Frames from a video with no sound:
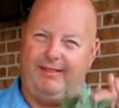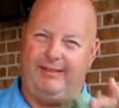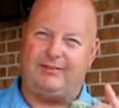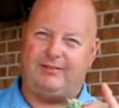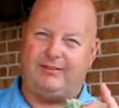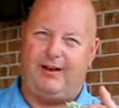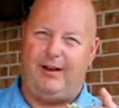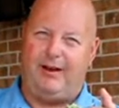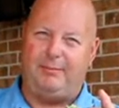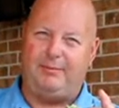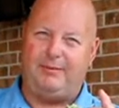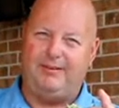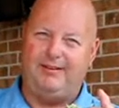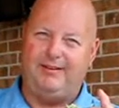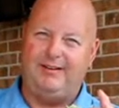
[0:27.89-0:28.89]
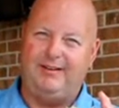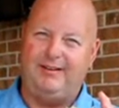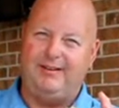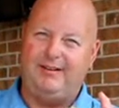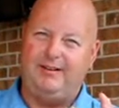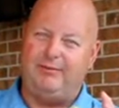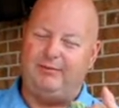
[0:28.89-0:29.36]
this top
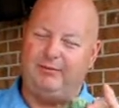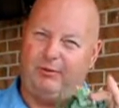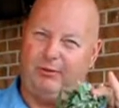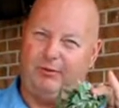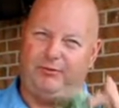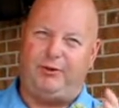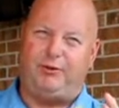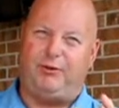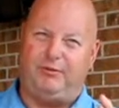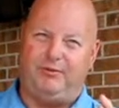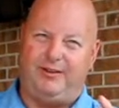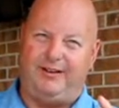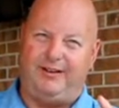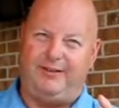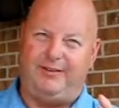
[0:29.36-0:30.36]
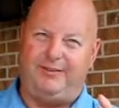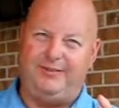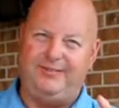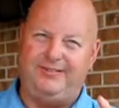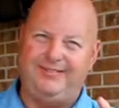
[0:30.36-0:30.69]
for a future video.